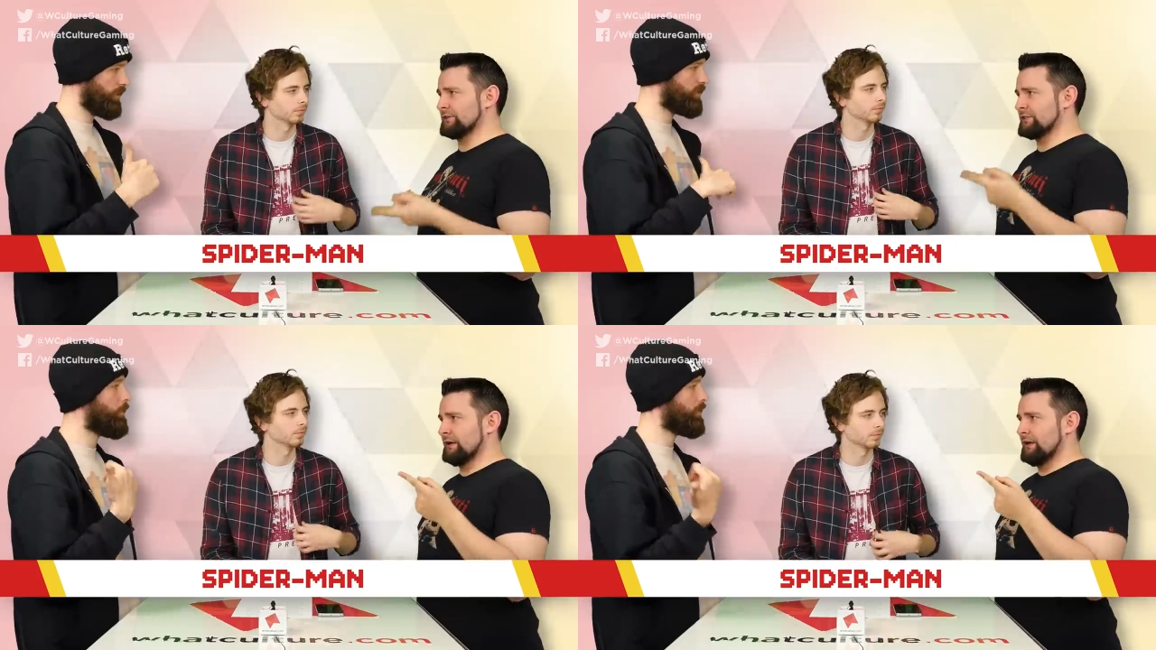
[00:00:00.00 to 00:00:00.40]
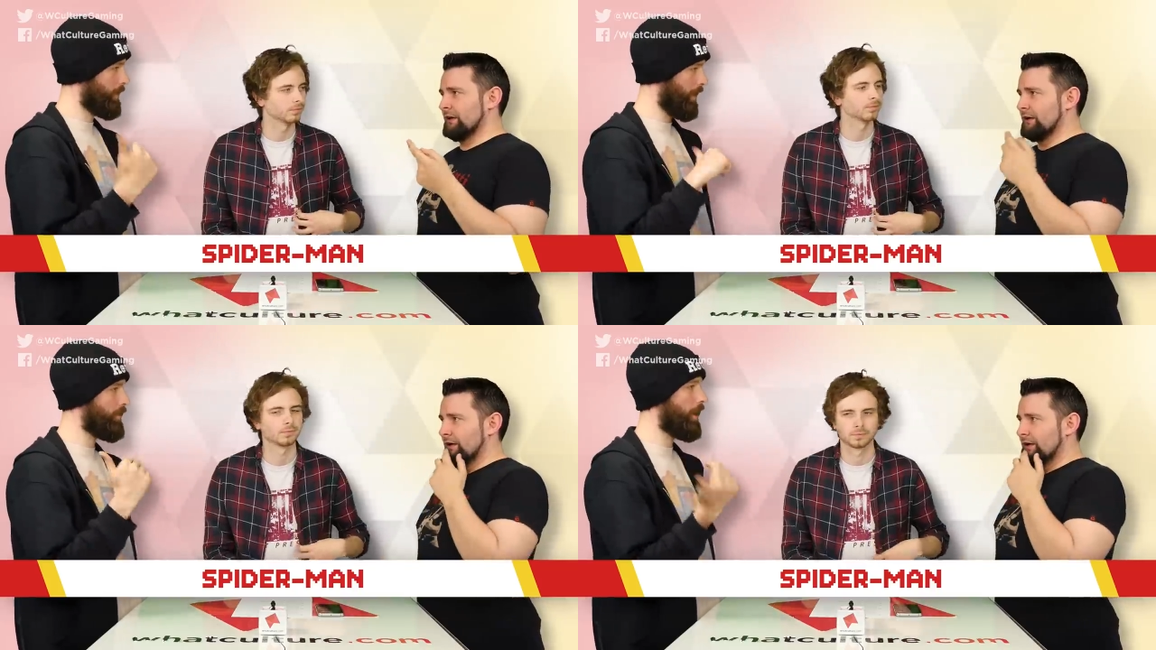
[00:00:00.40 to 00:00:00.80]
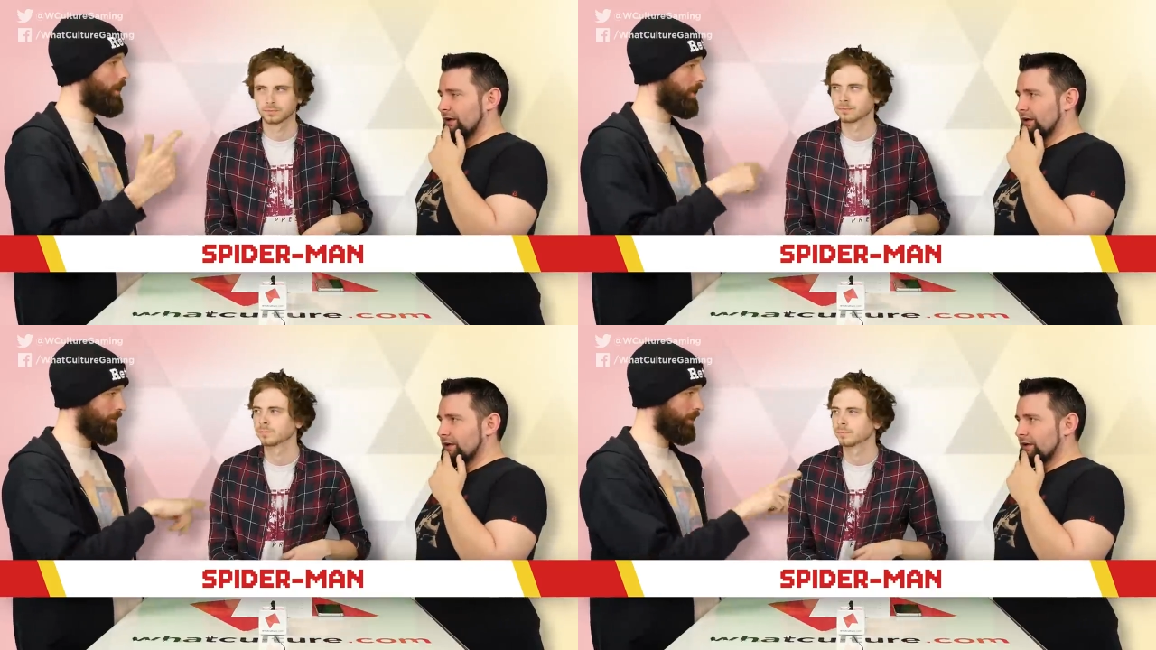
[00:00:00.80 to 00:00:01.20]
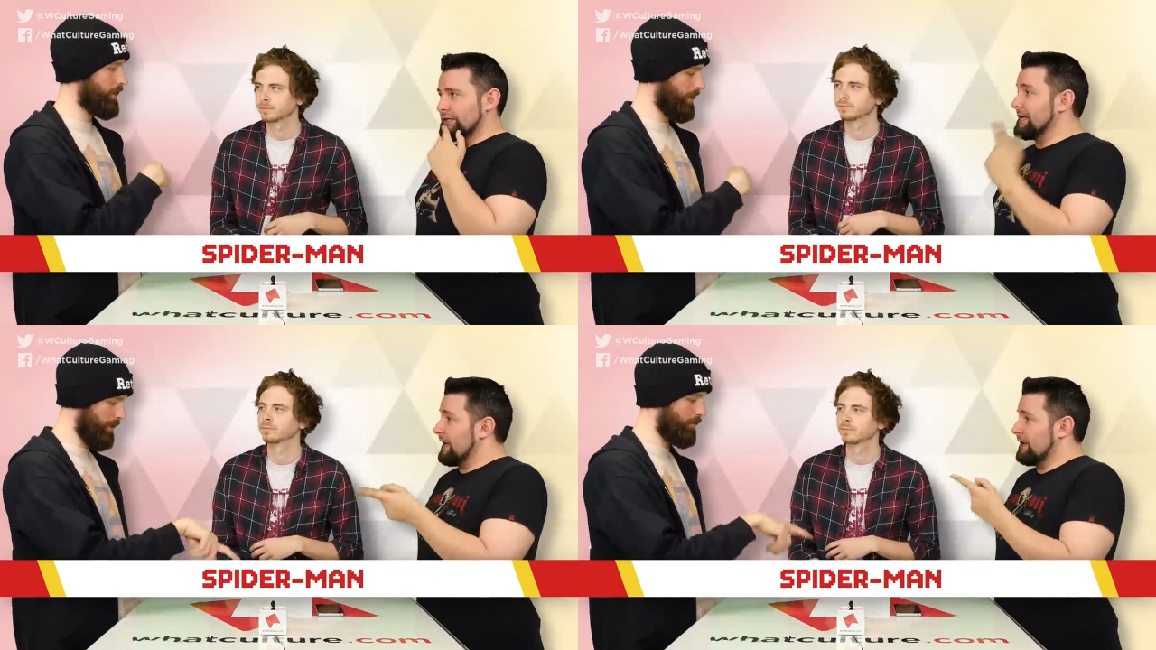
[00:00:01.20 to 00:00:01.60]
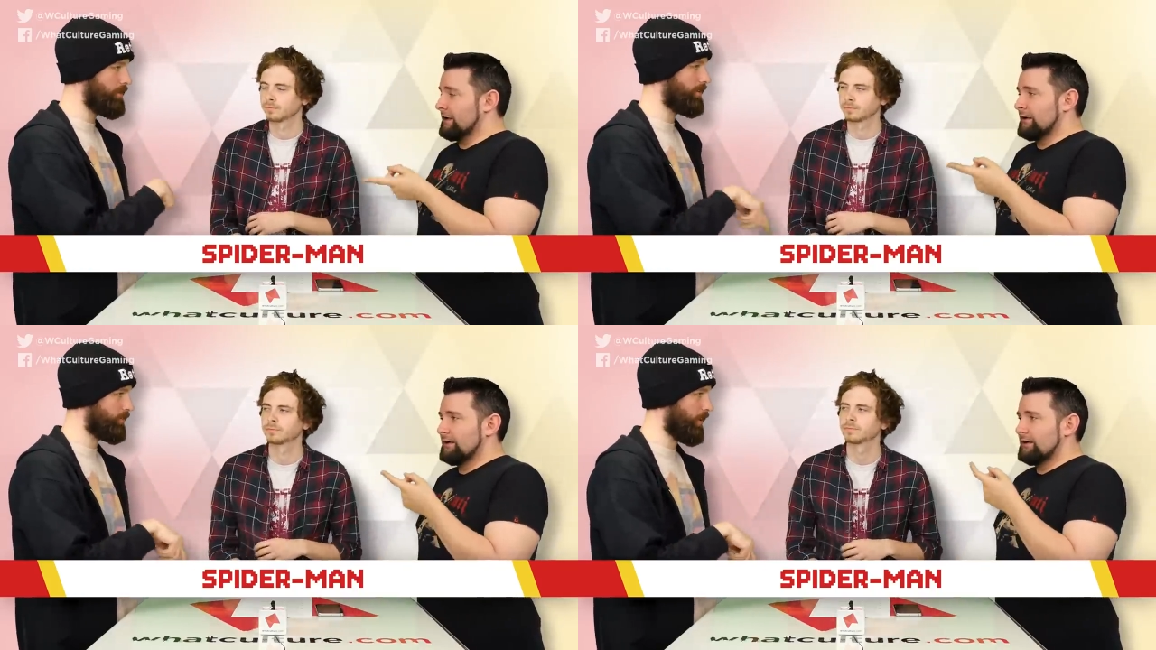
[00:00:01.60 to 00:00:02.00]
Speaker 1: we spoke about that earlier in a, a
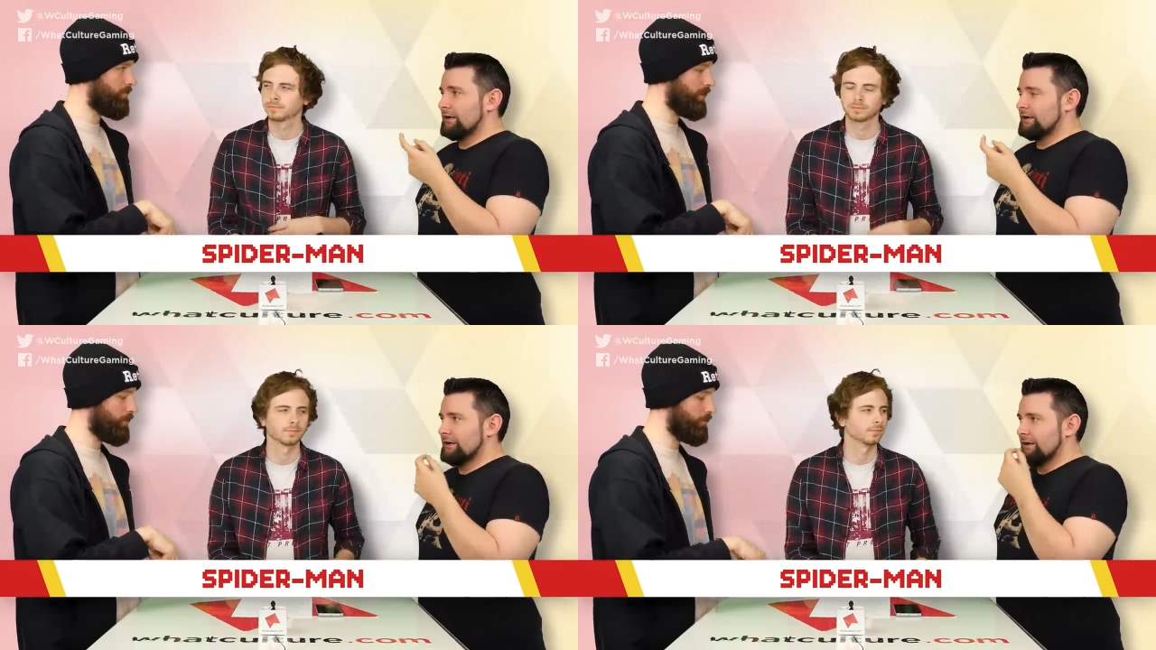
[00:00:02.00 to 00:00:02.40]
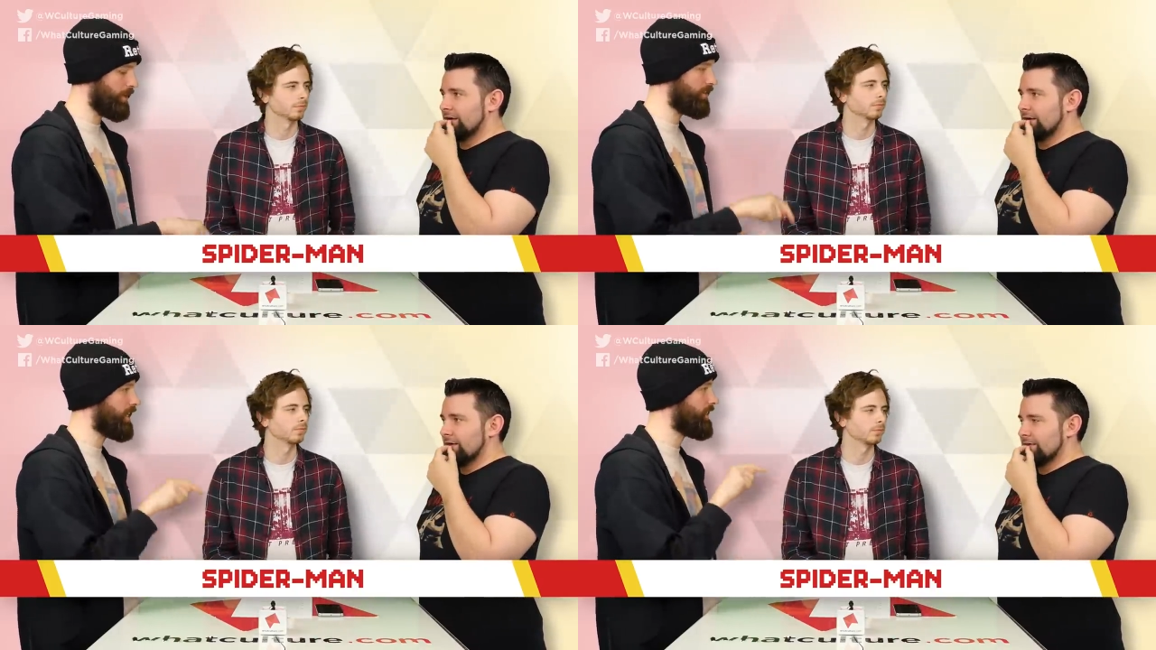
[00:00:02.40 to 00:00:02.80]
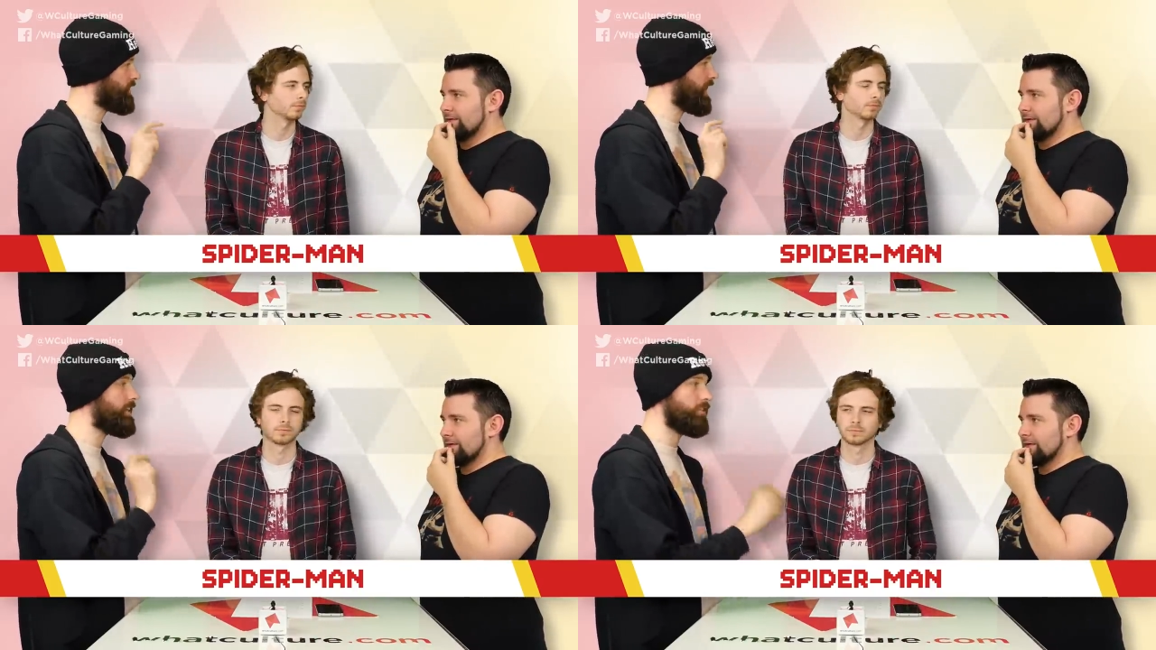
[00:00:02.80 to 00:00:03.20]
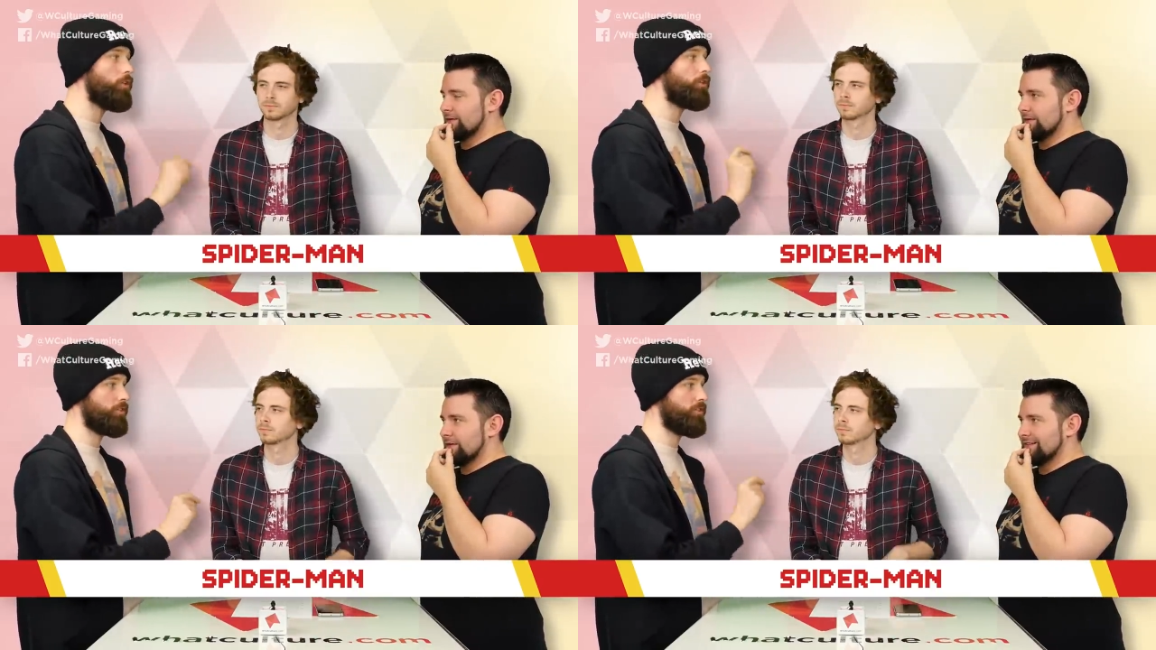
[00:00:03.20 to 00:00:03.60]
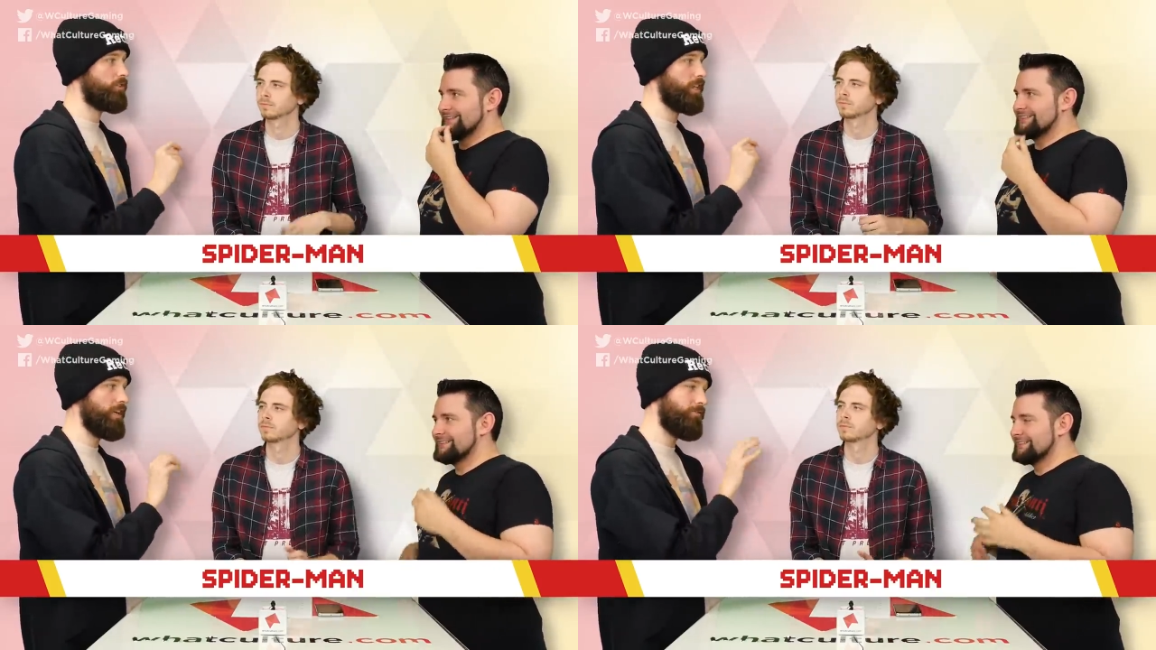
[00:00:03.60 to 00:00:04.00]
previous uh, video of this, and it
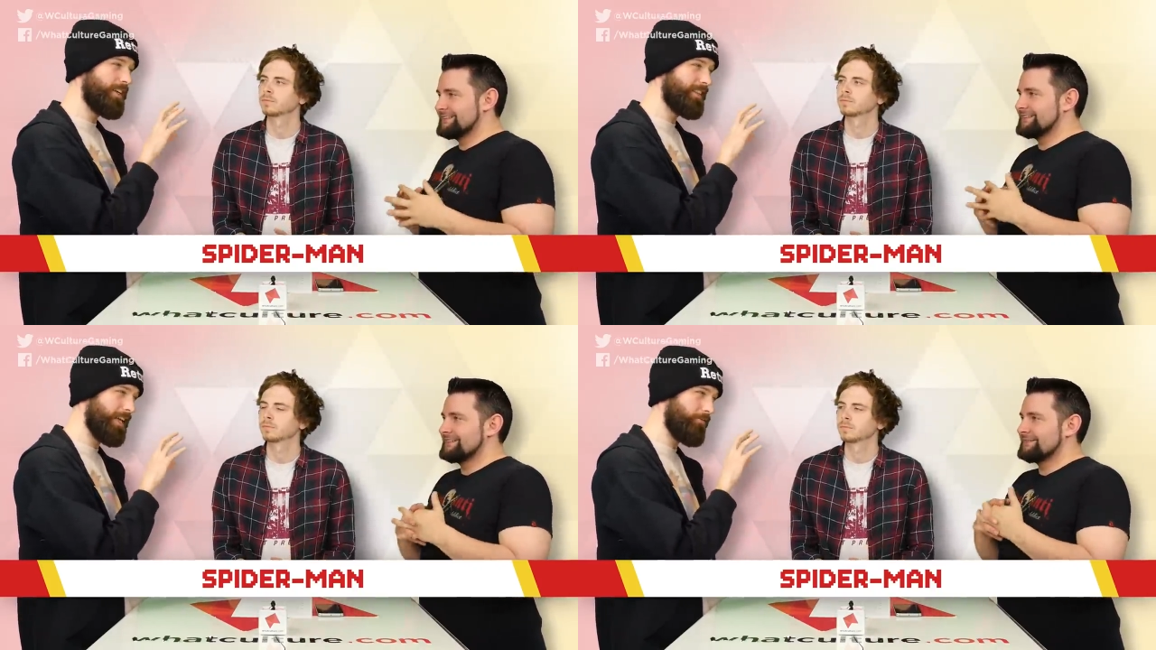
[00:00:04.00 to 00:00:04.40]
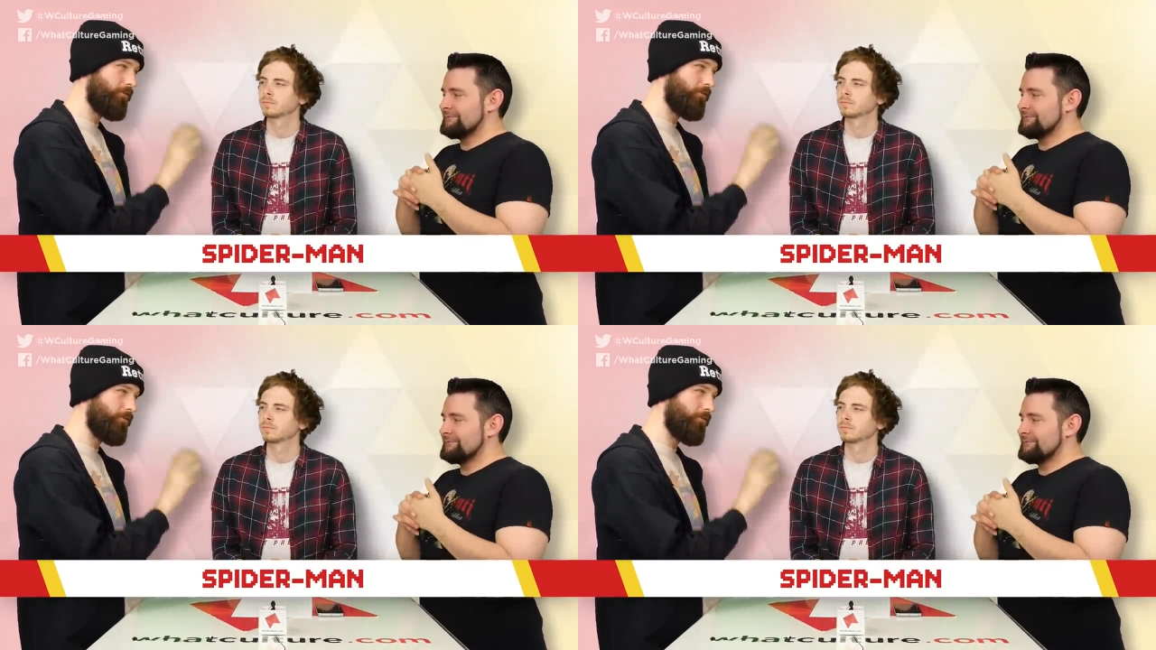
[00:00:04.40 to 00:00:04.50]
looks if it, it